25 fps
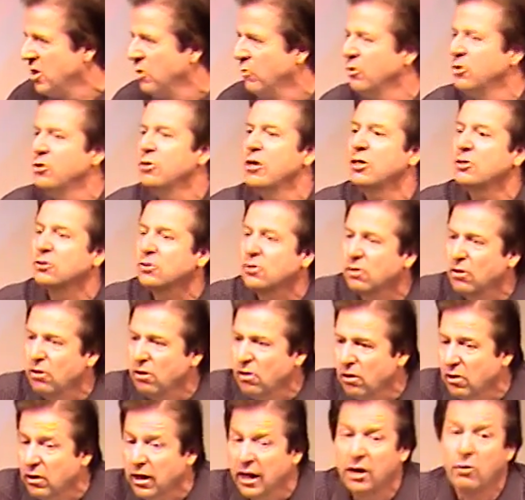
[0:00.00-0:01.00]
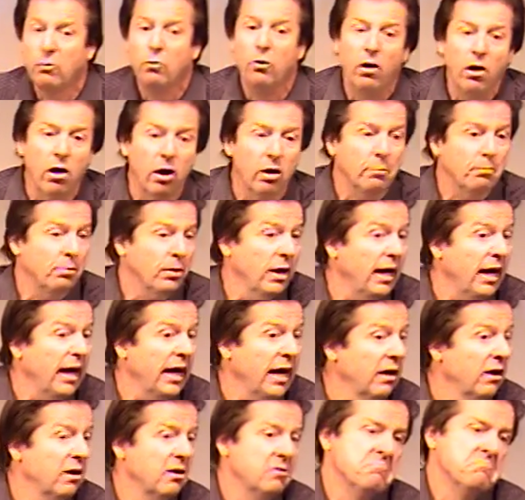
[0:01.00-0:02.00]
When you're at school, at work,
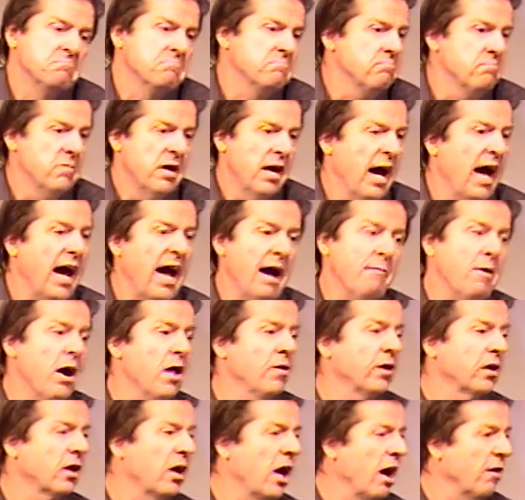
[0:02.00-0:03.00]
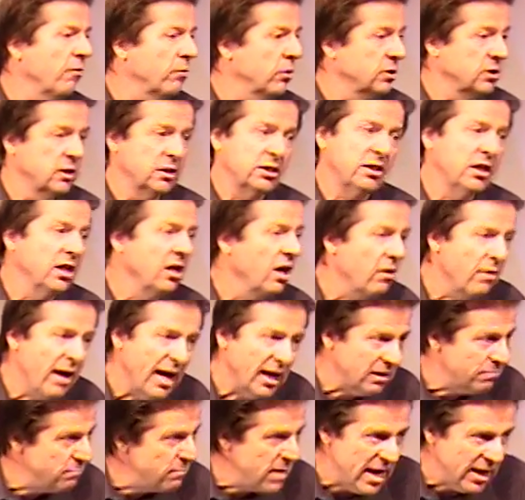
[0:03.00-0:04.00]
play, Hey, I'm on the golf course. It's still all right
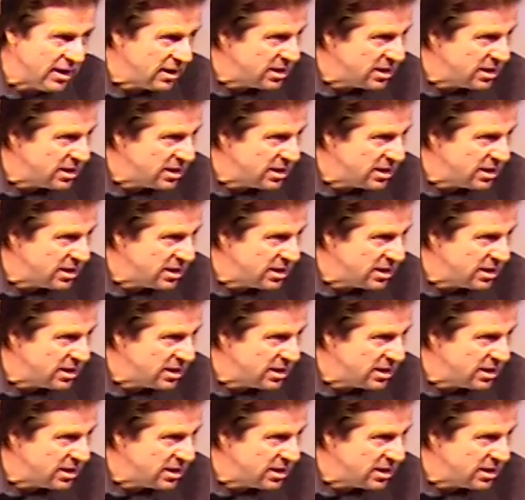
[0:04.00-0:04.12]
to make